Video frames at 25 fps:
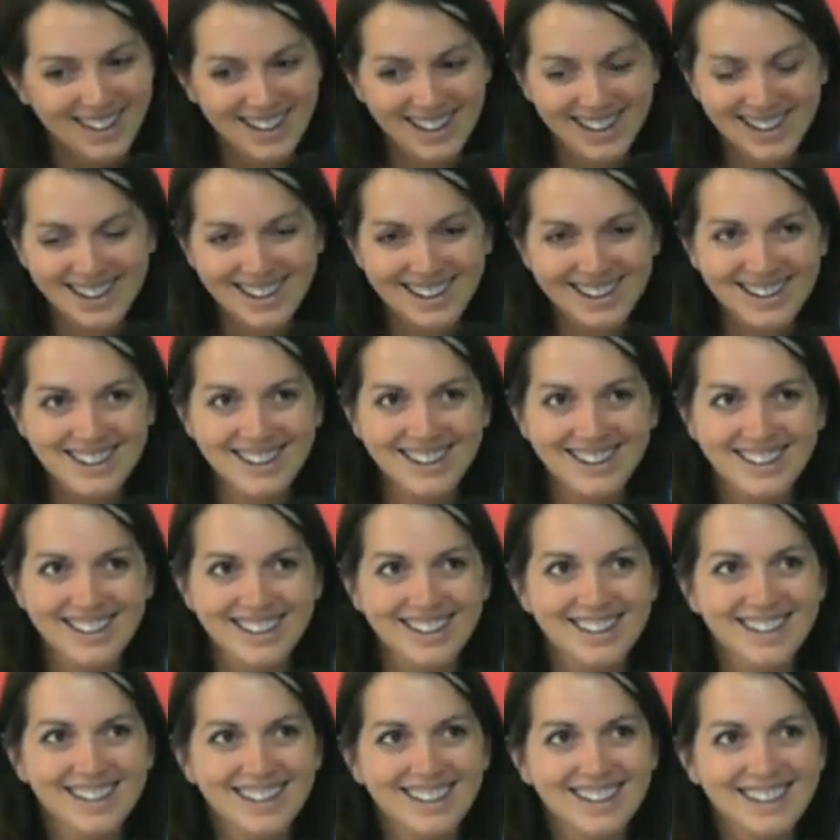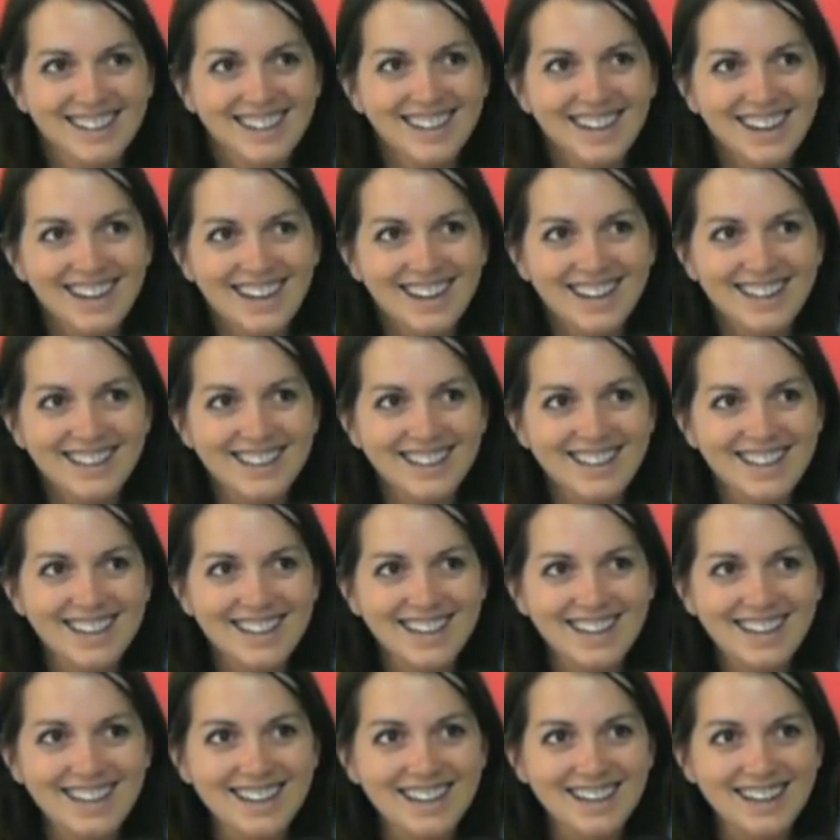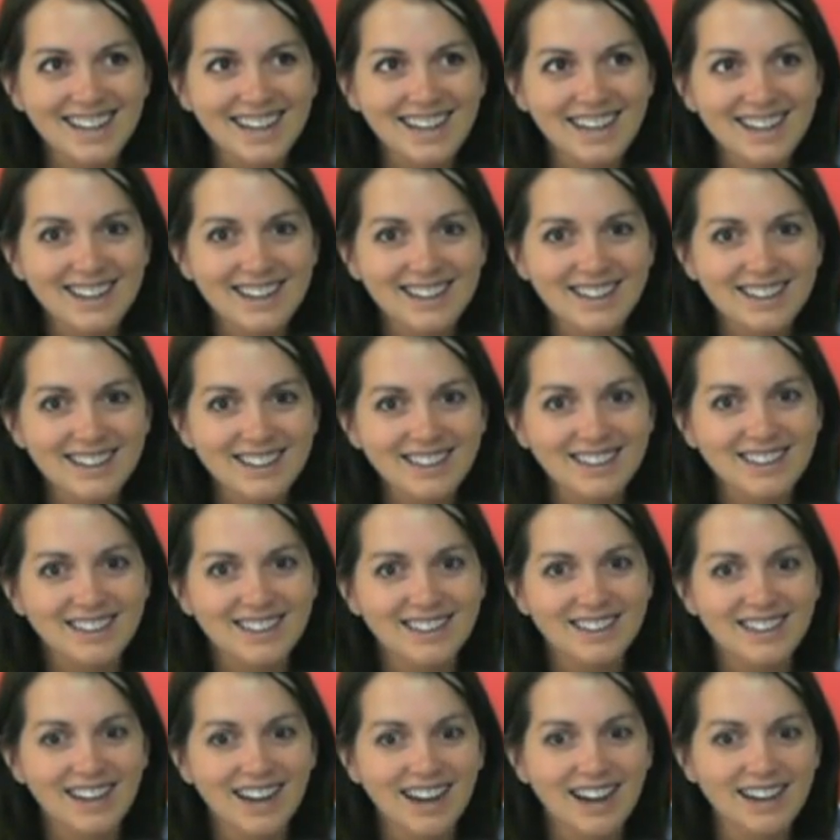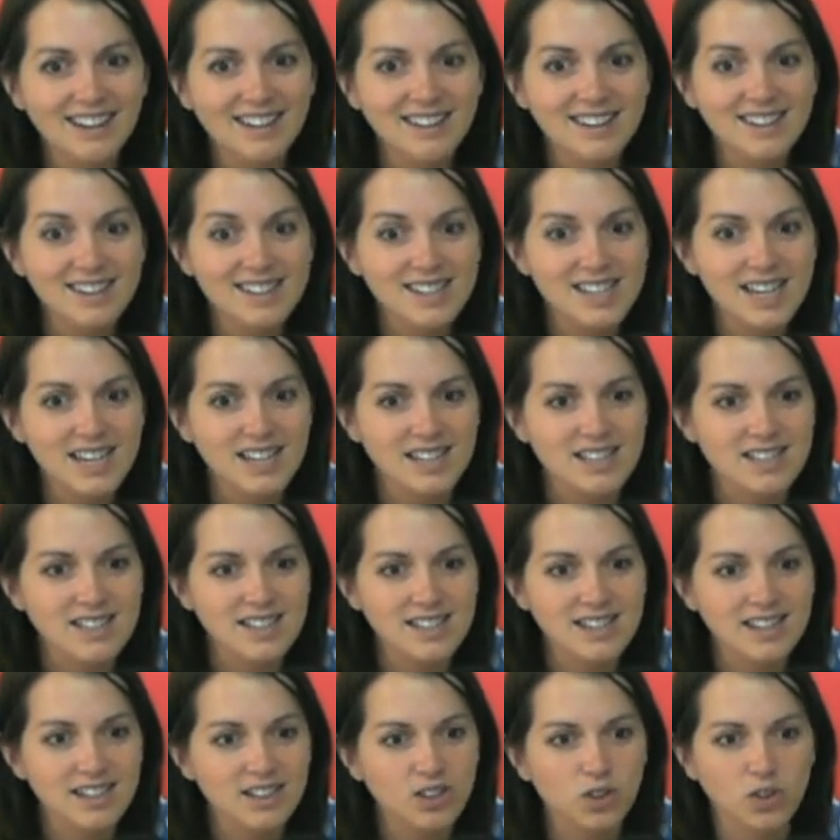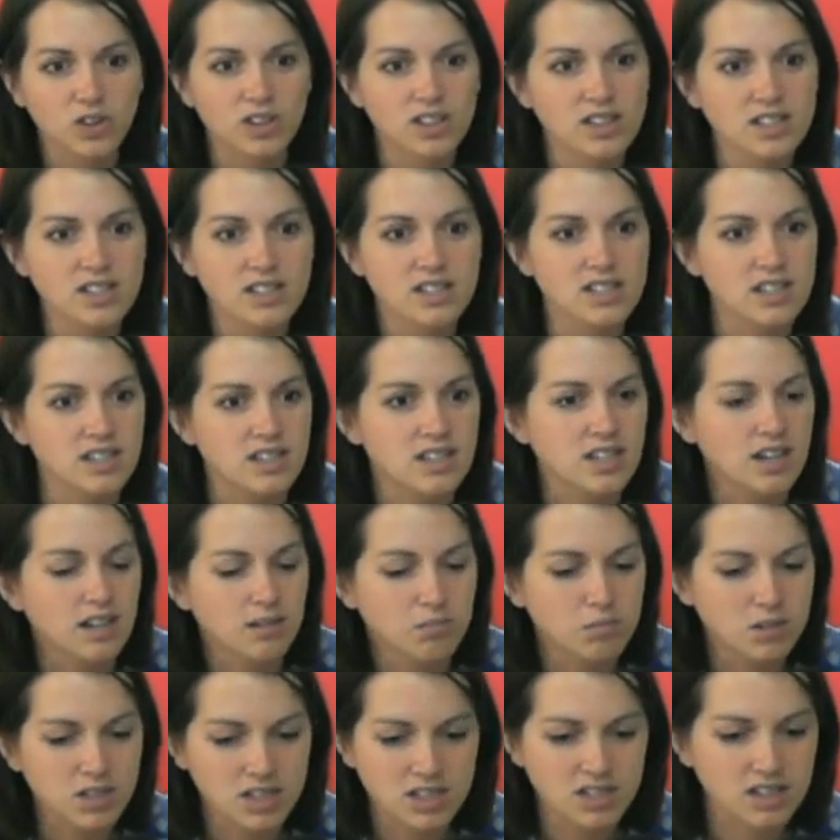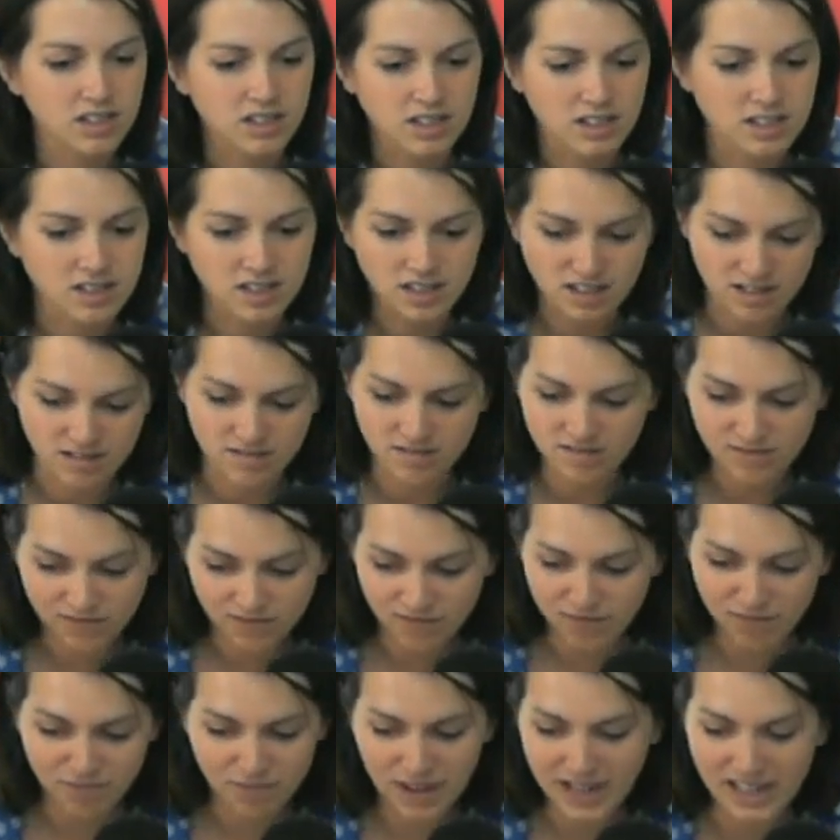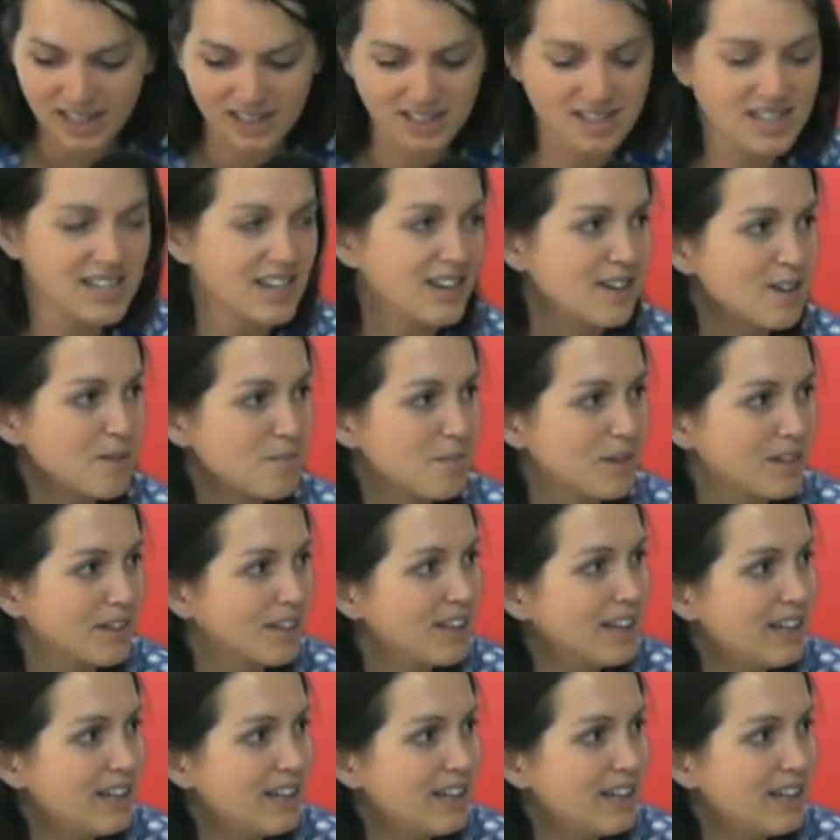Yeah. And then I did a test, and I thought, this is it. I'm just going to make it terrible.